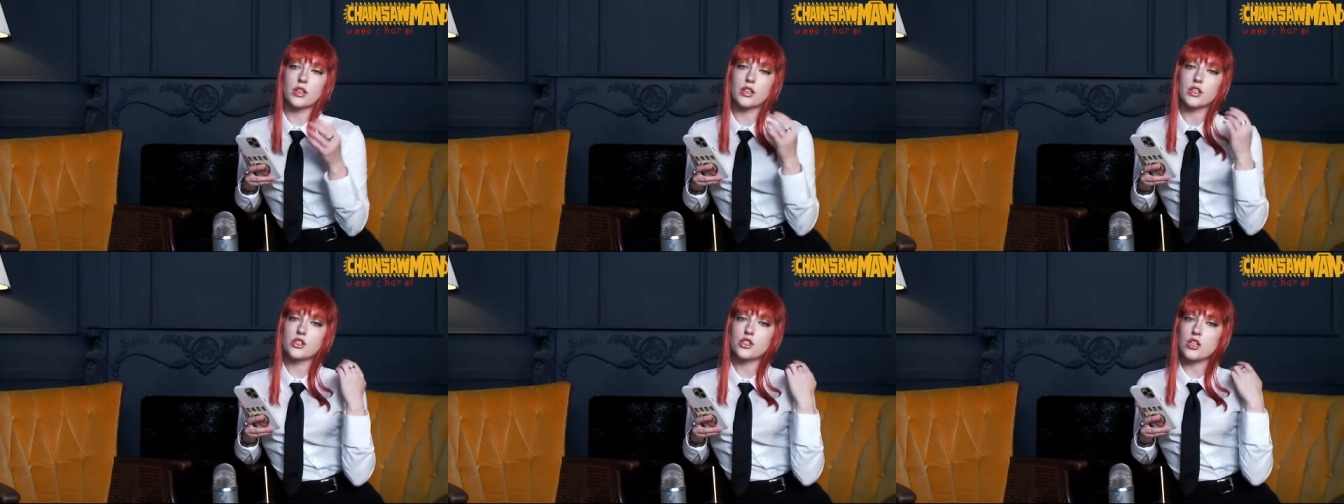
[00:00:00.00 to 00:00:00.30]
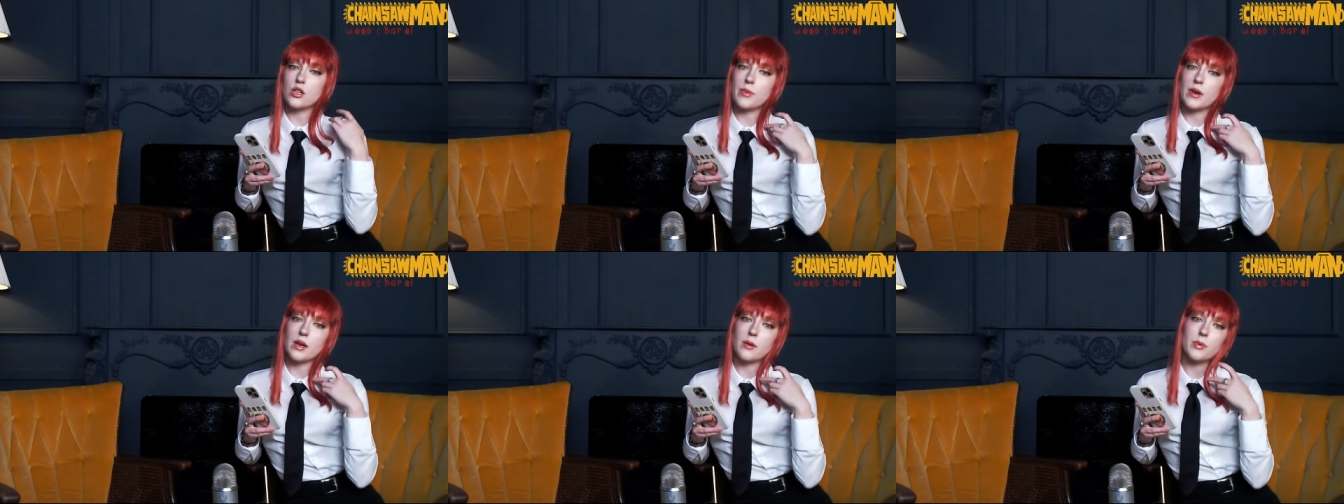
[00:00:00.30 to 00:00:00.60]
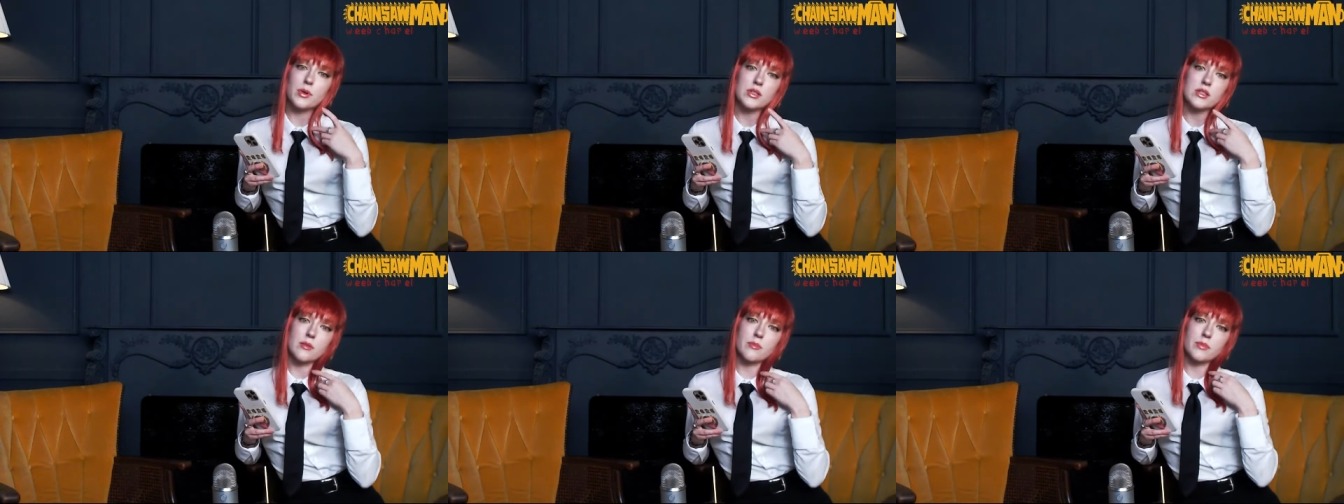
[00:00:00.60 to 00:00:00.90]
Kishibe
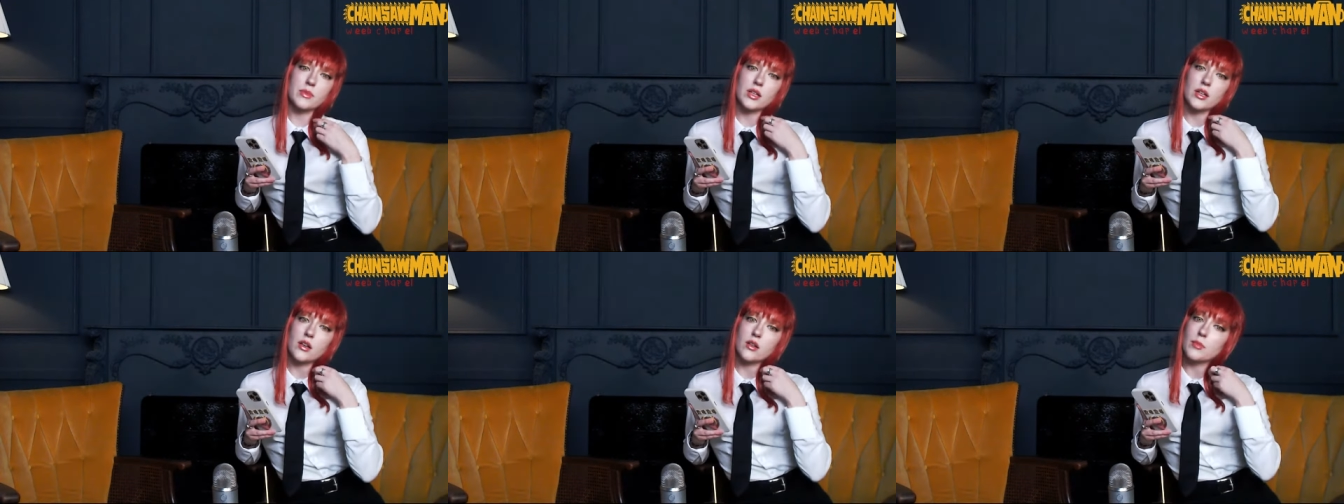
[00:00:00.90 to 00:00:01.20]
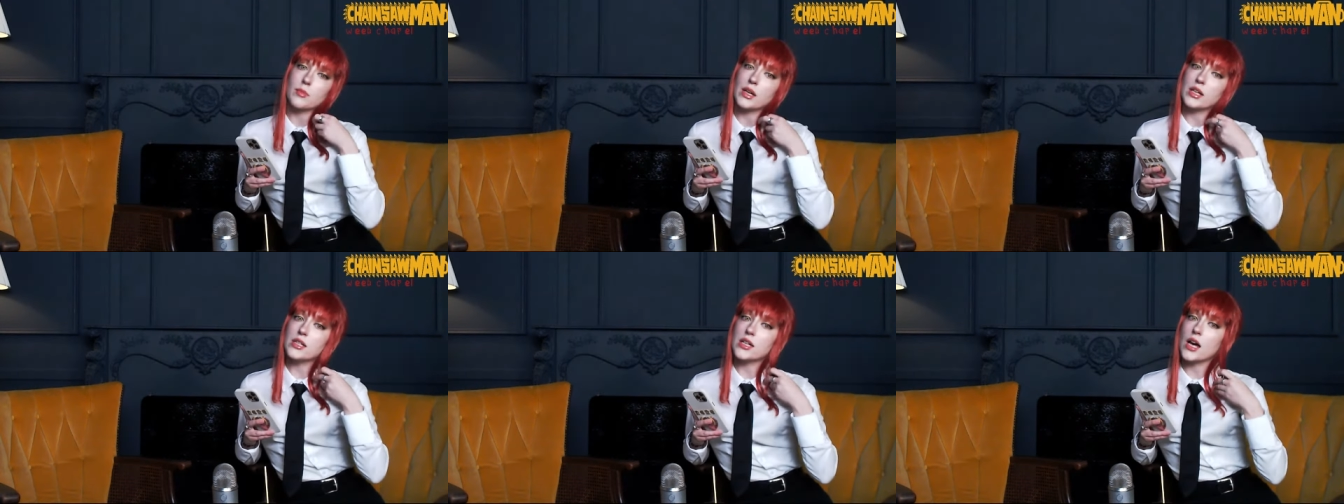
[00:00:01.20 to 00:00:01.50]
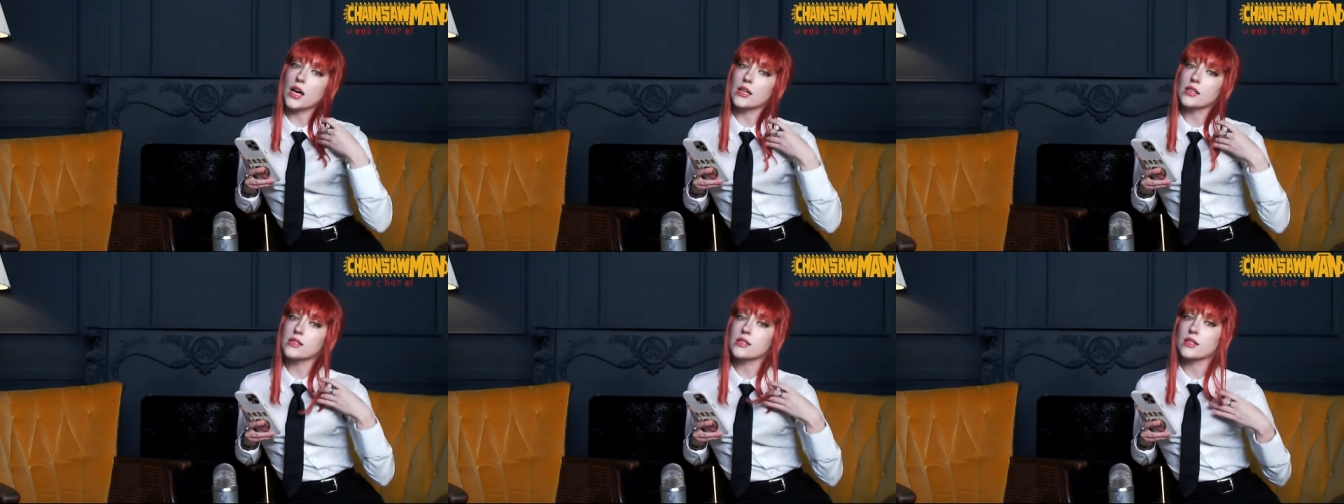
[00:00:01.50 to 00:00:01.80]
puts something on my
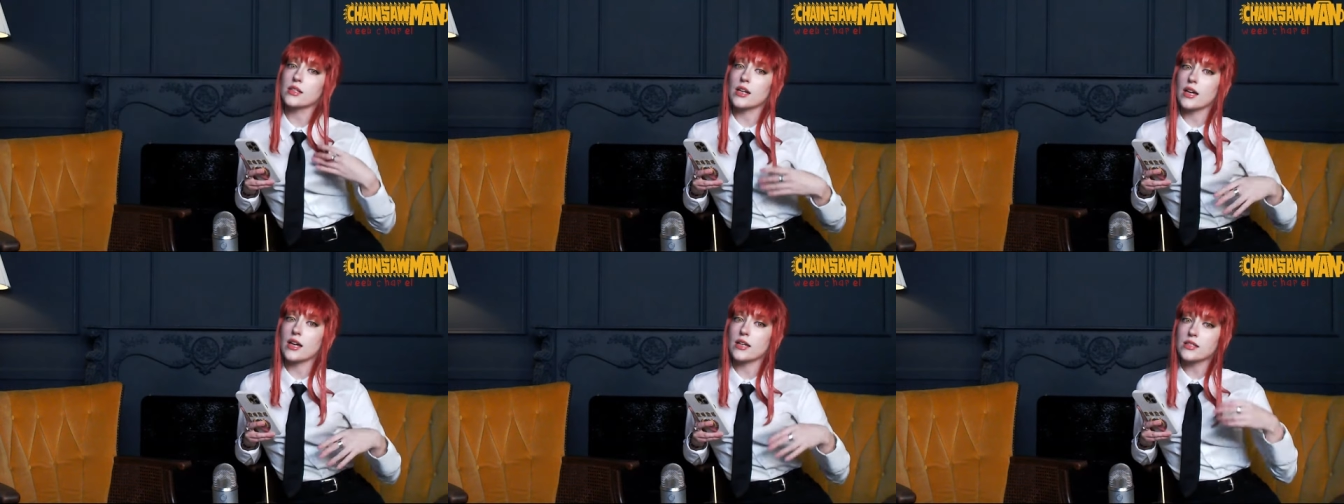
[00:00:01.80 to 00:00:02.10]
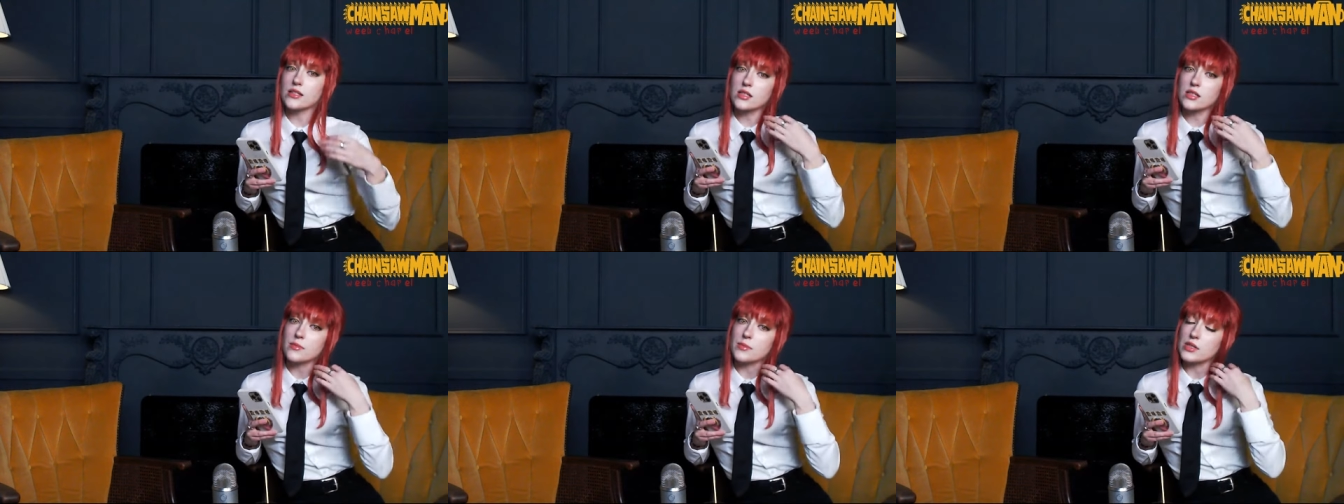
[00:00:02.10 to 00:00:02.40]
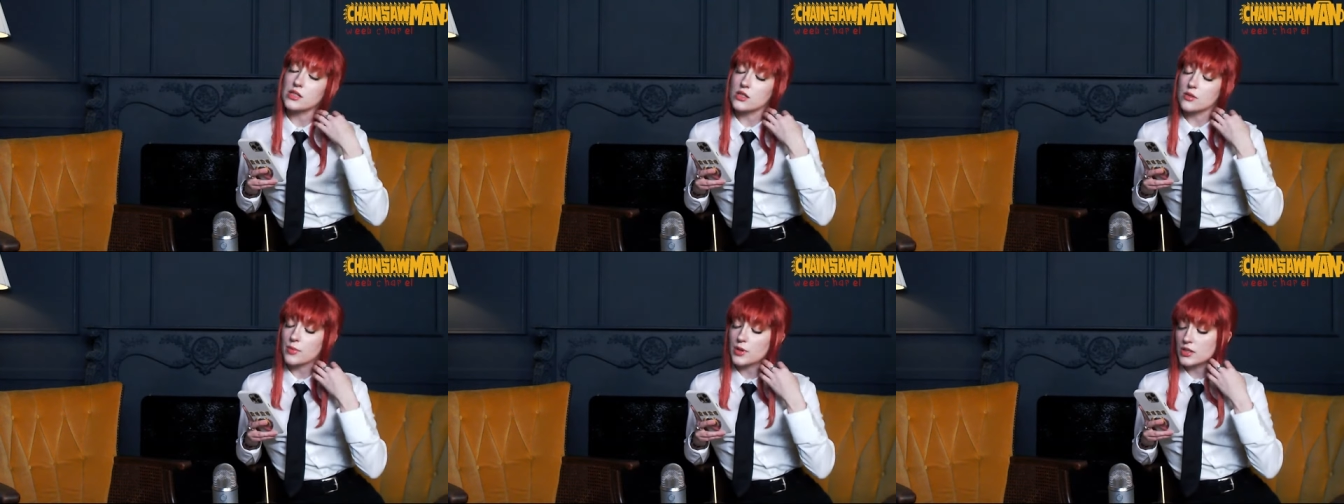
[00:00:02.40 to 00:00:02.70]
desk and asks me
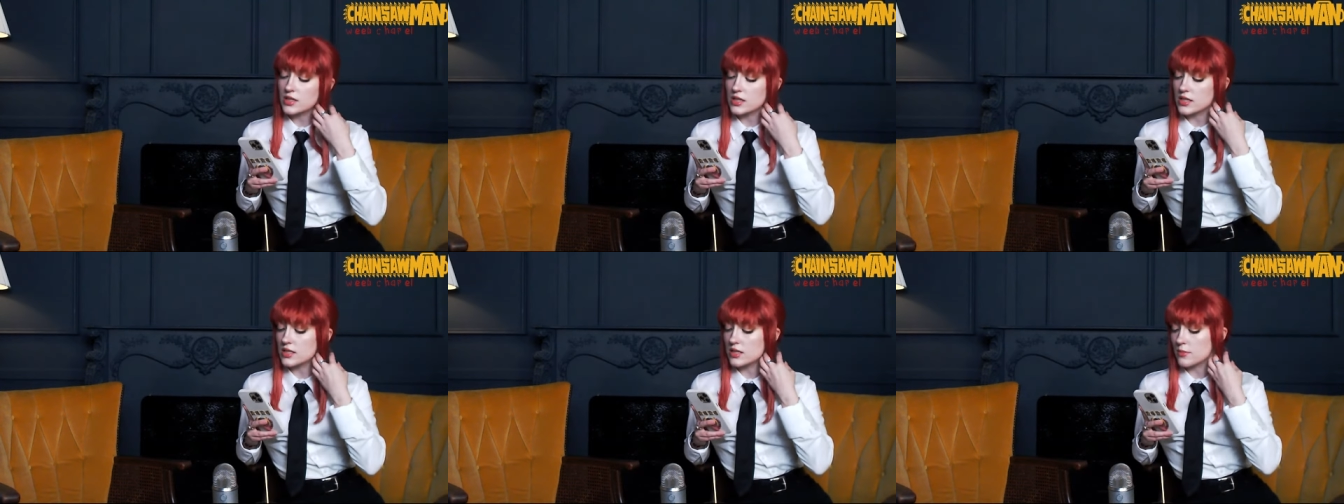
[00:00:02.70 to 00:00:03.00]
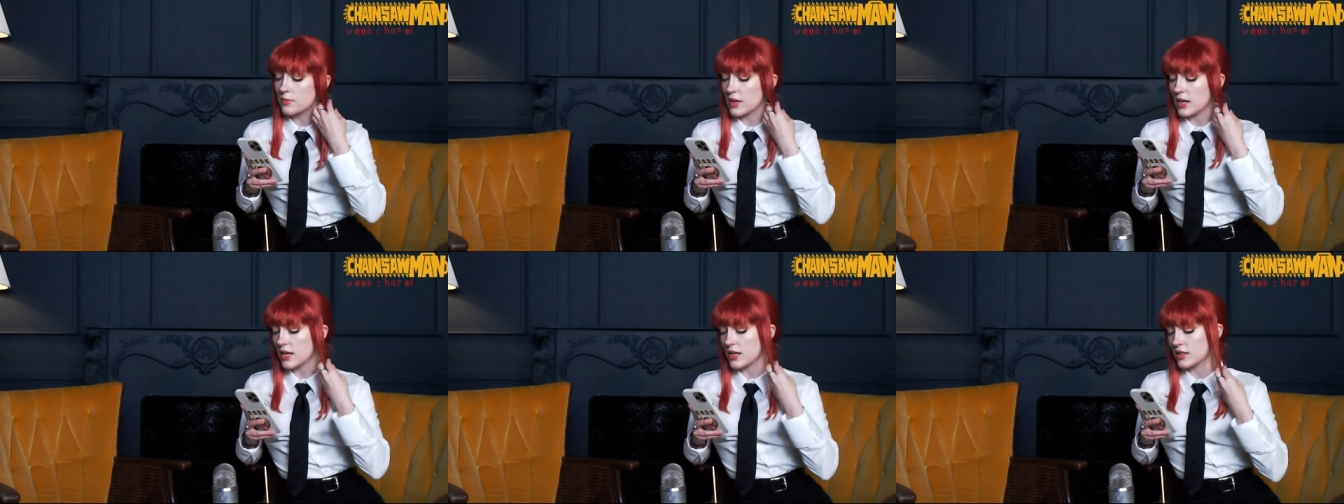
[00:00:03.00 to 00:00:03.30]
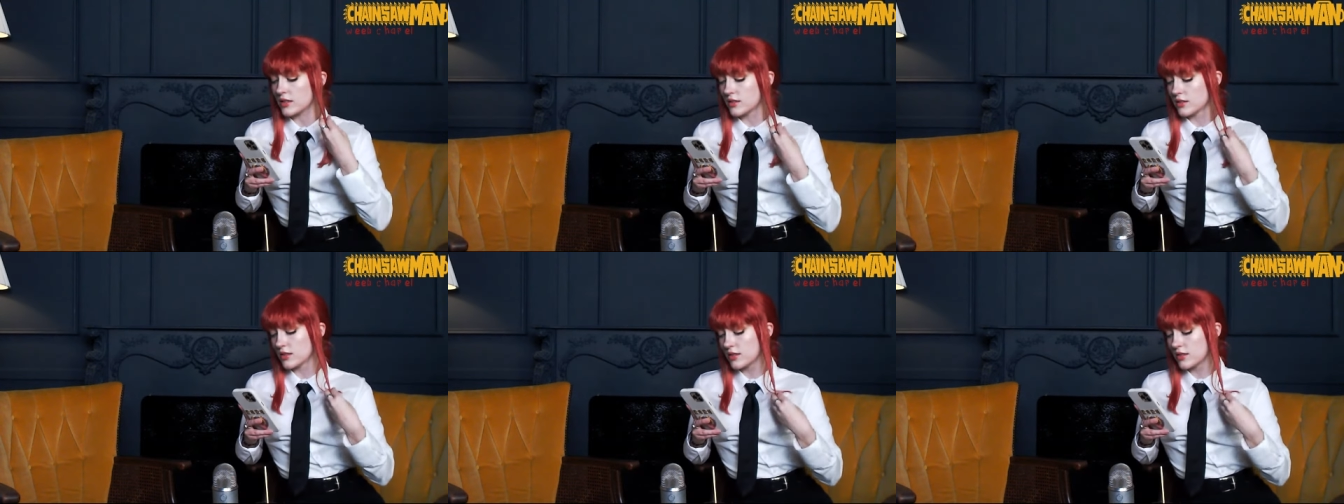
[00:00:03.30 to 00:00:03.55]
to participate.